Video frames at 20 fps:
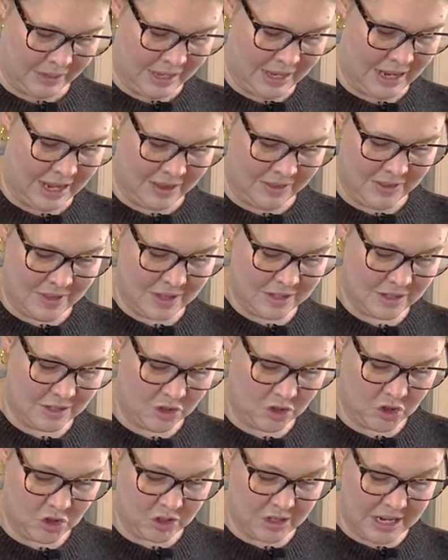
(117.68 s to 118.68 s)
And this
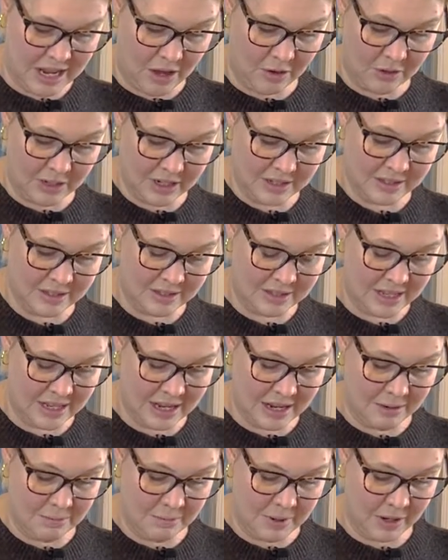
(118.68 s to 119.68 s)
is just now going to sit
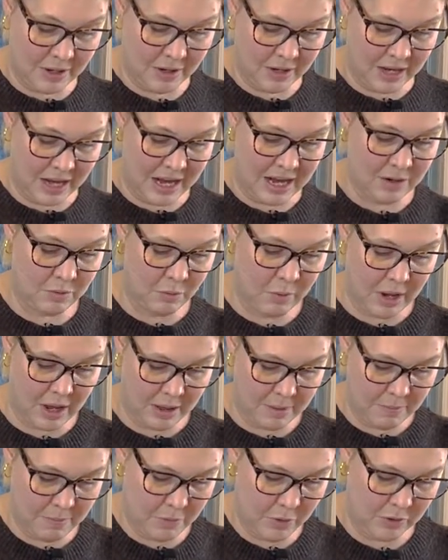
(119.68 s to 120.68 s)
and marinate while
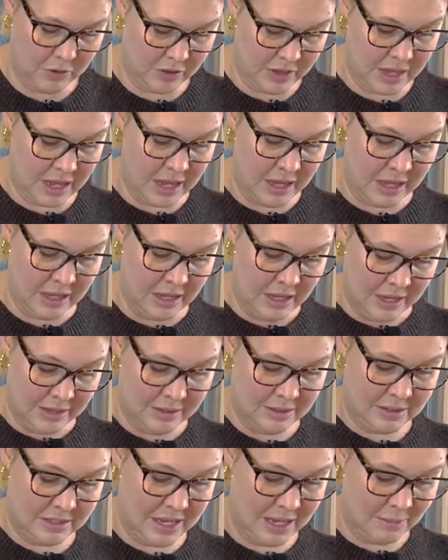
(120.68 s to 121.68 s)
I put the
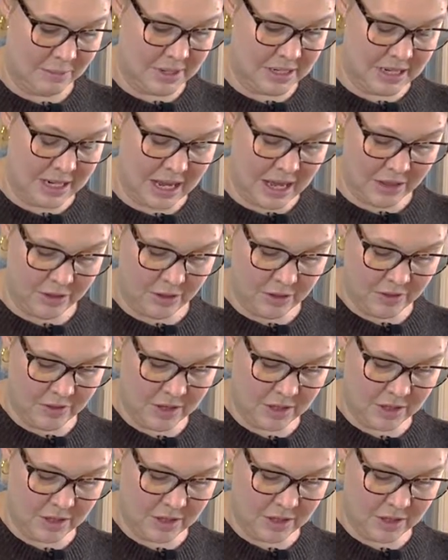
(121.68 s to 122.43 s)
salmon together and the